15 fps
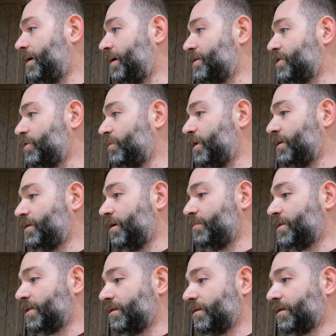So when it
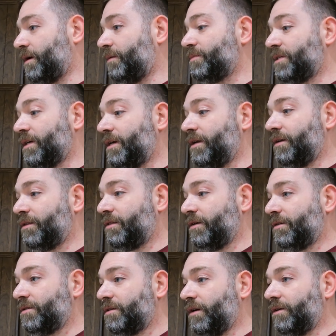comes to getting
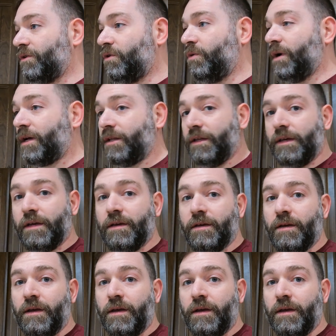things done quickly,